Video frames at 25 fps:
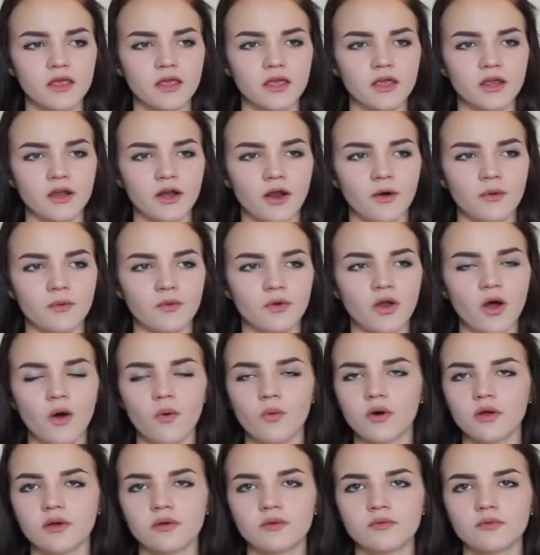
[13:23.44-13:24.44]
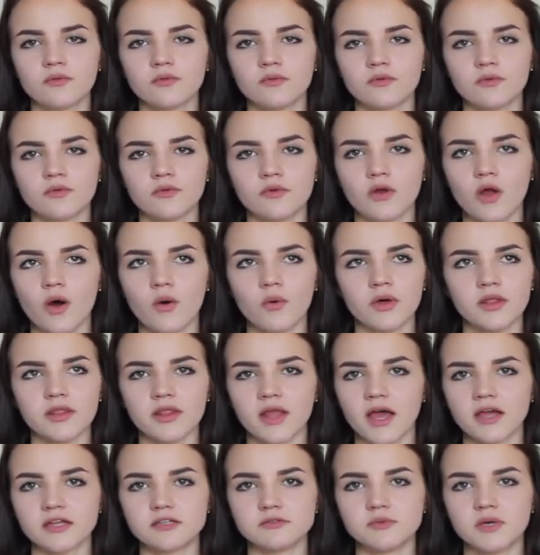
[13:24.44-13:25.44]
You know, no one
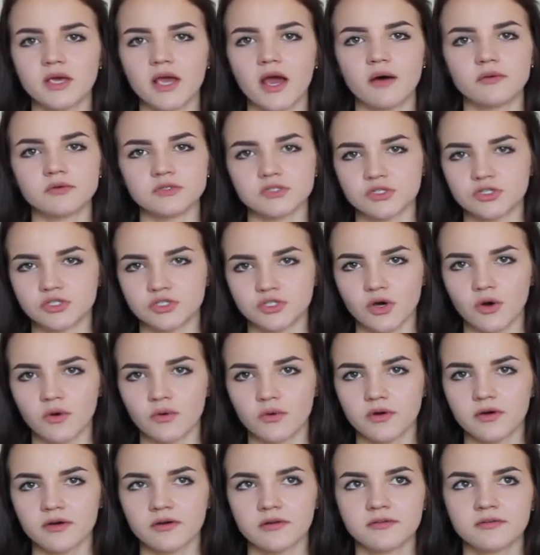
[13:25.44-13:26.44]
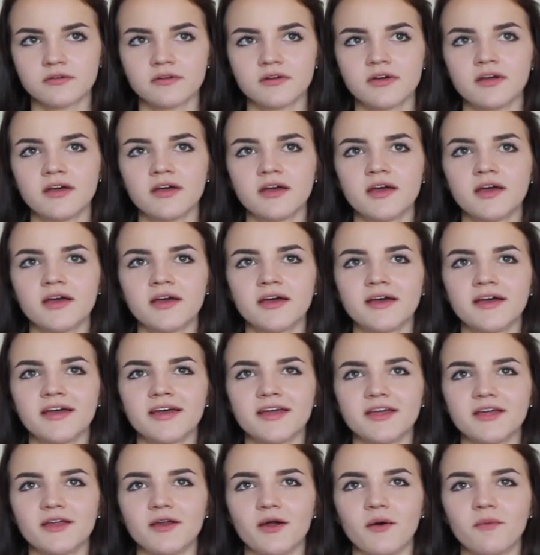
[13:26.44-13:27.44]
liked me. I was a joke.
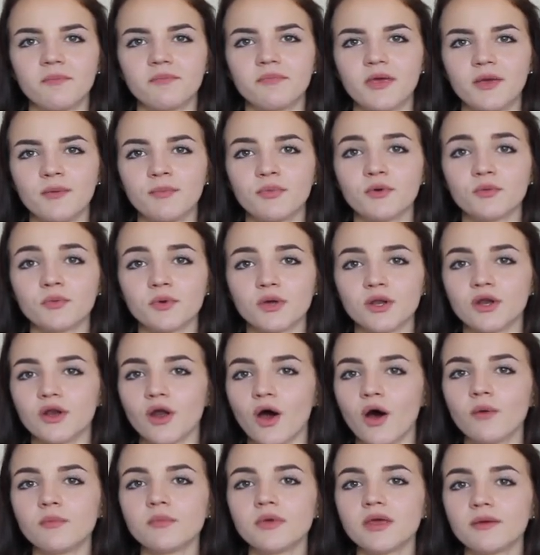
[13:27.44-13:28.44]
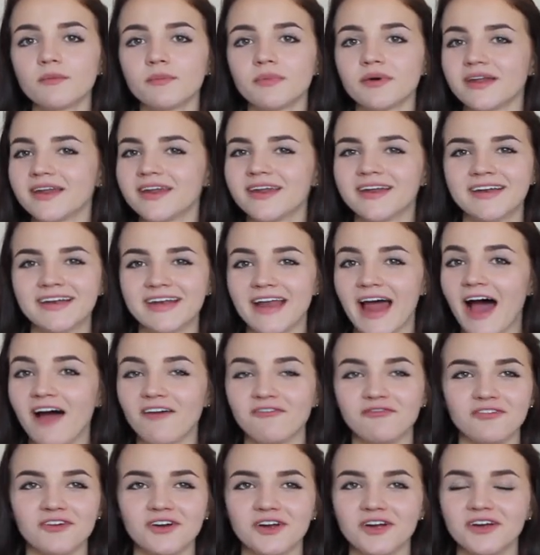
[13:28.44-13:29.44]
You know, people would know me, but
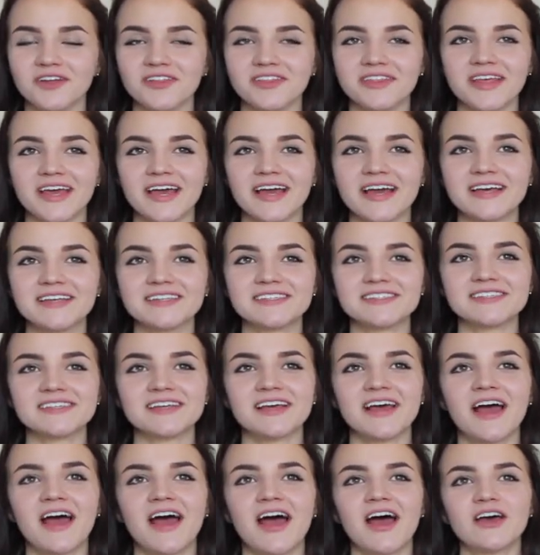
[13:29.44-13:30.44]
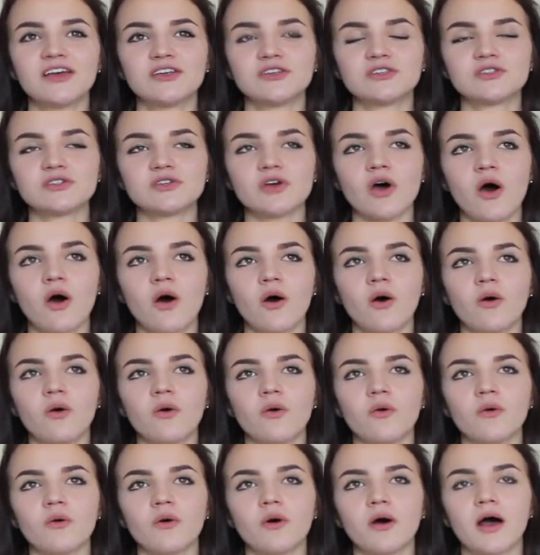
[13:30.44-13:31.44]
not for good things.
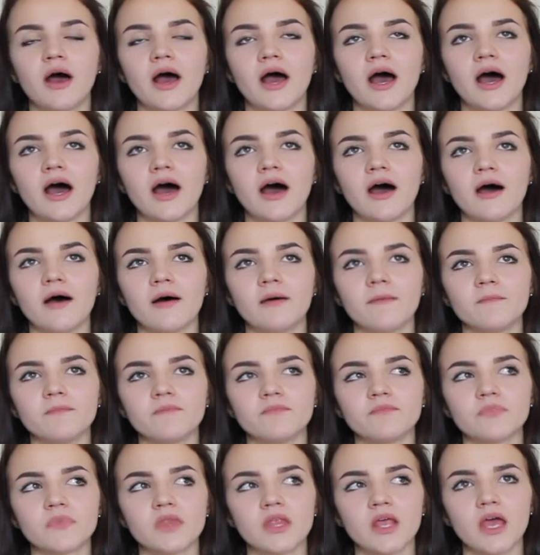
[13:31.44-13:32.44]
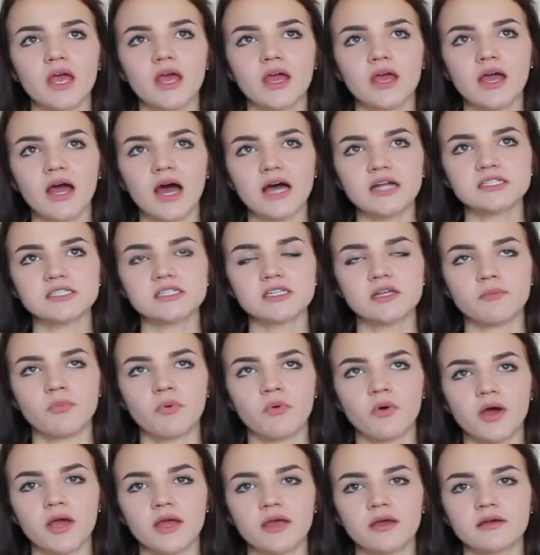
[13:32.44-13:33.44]
So it got to the
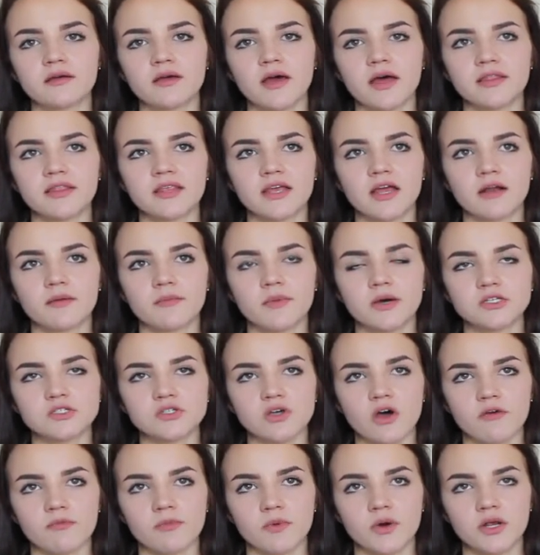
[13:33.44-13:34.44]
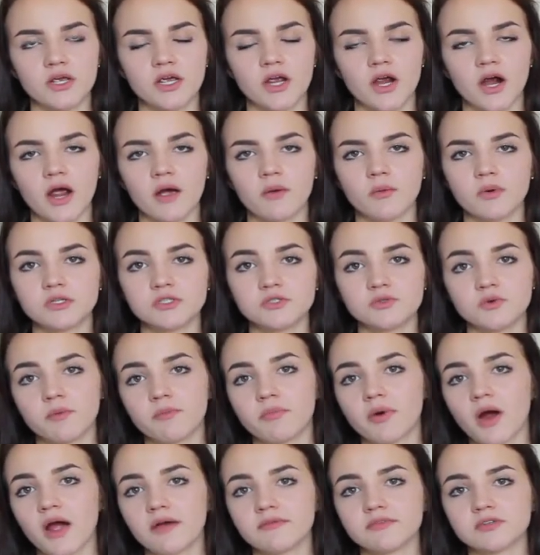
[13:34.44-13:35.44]
point at the end of my sophomore year, I went to
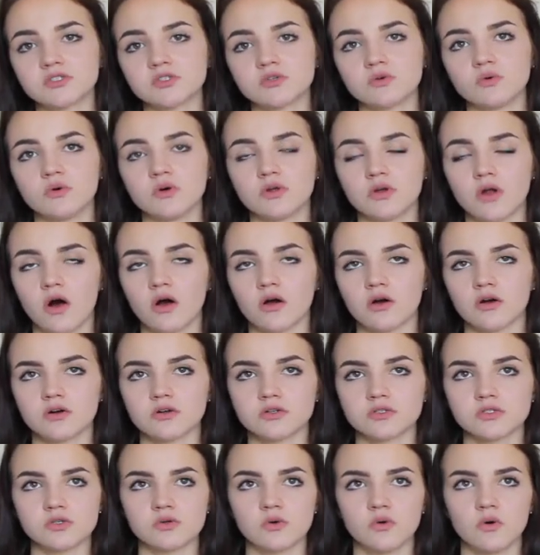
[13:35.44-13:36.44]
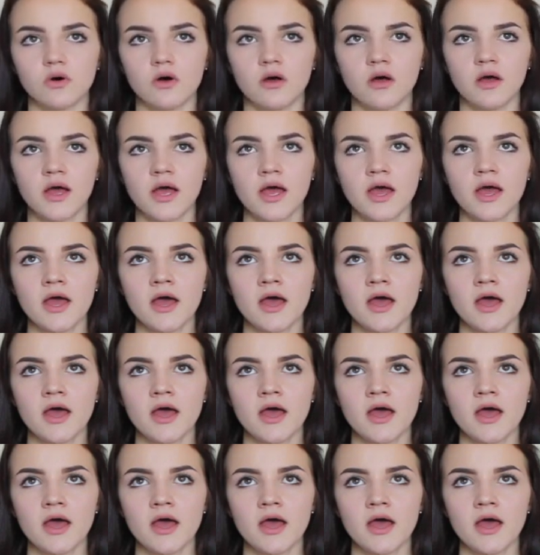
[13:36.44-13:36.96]
a private school, an all-girls school,